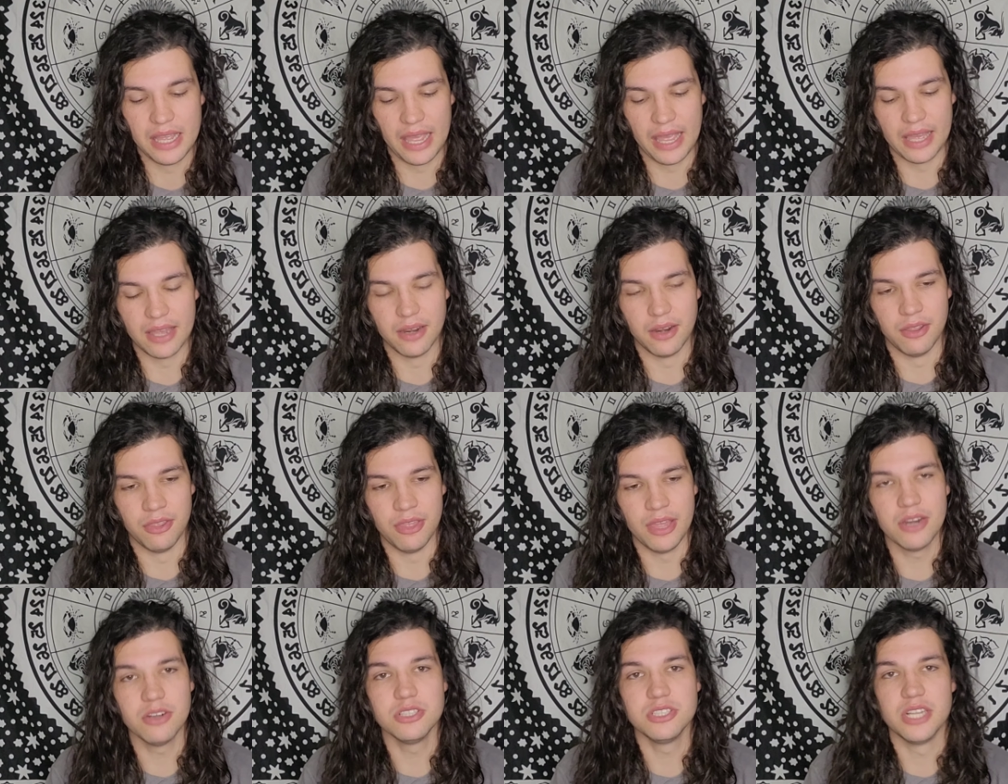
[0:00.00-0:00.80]
and
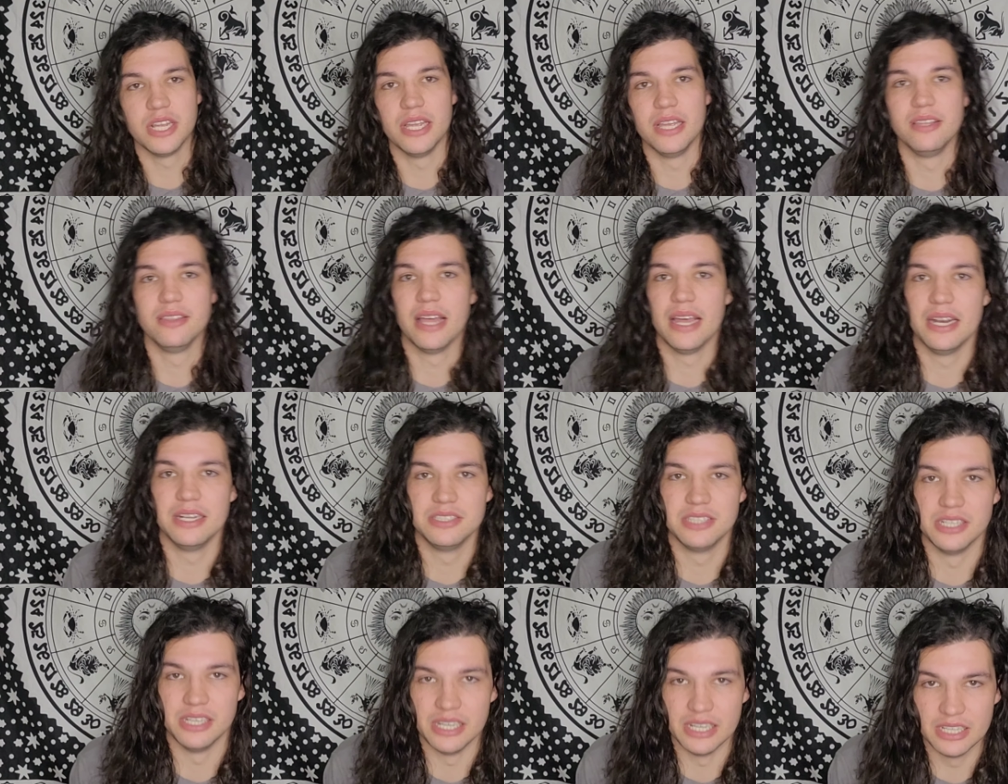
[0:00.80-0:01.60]
they're saying that
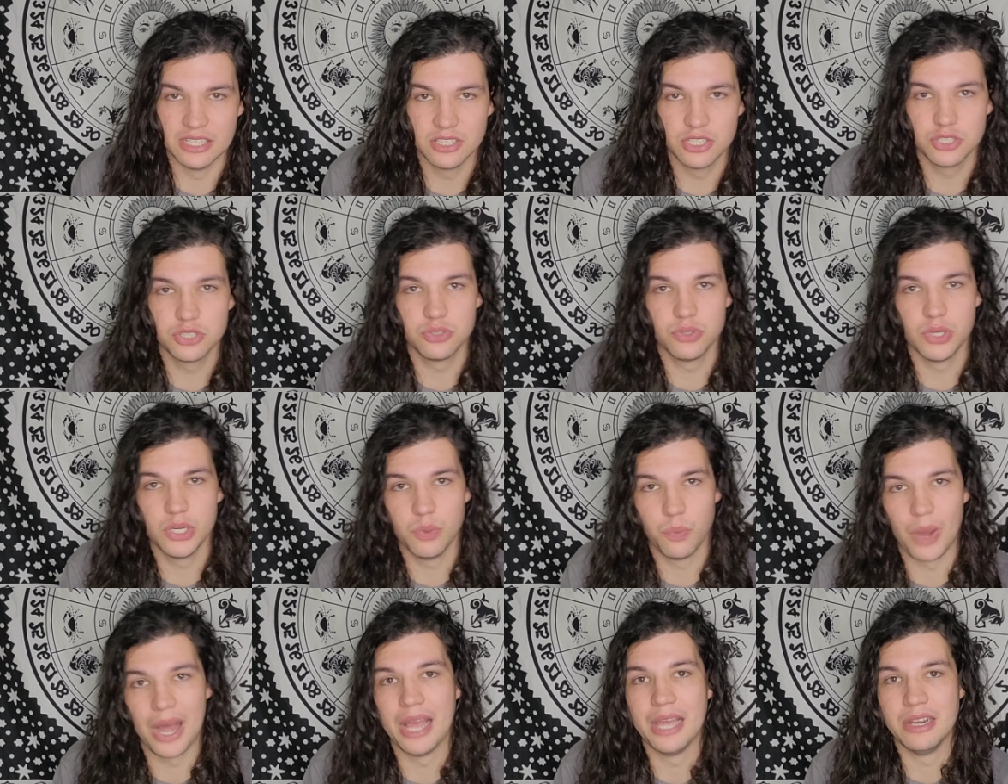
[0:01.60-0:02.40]
it's an
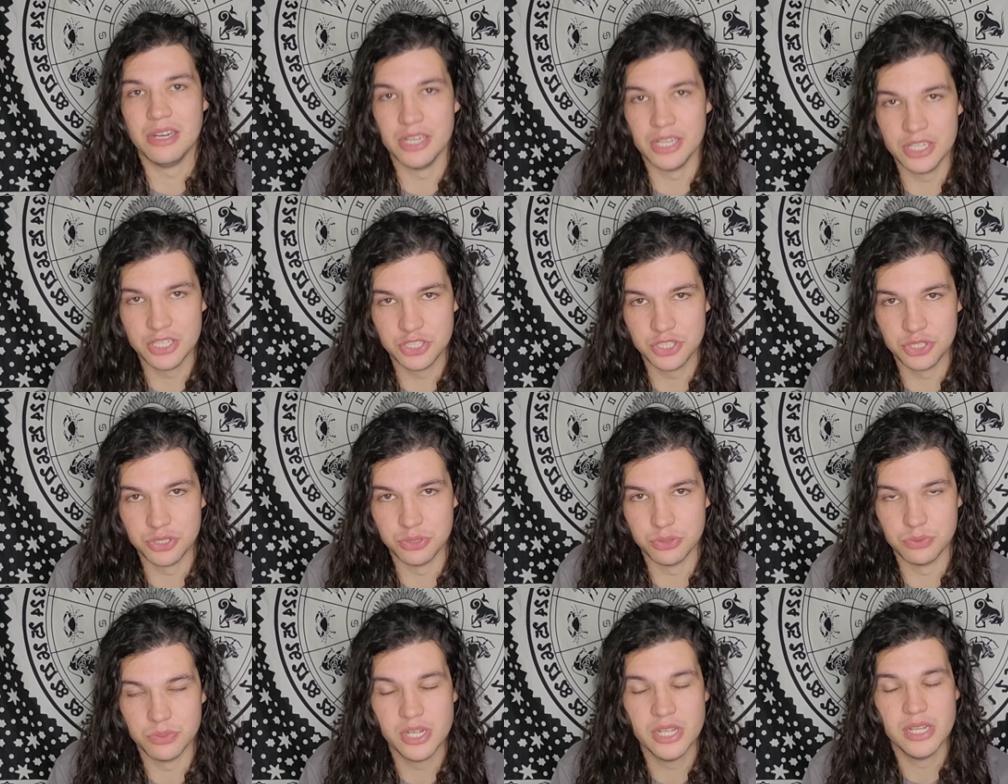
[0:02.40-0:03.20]
industry-wide
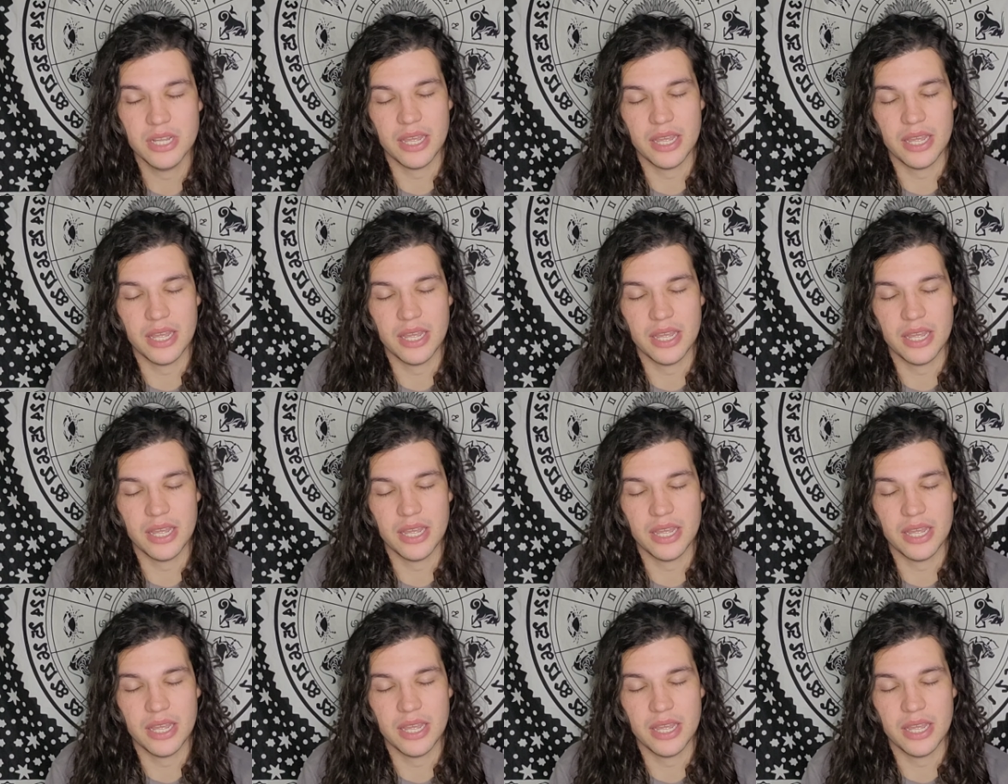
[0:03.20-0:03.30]
issue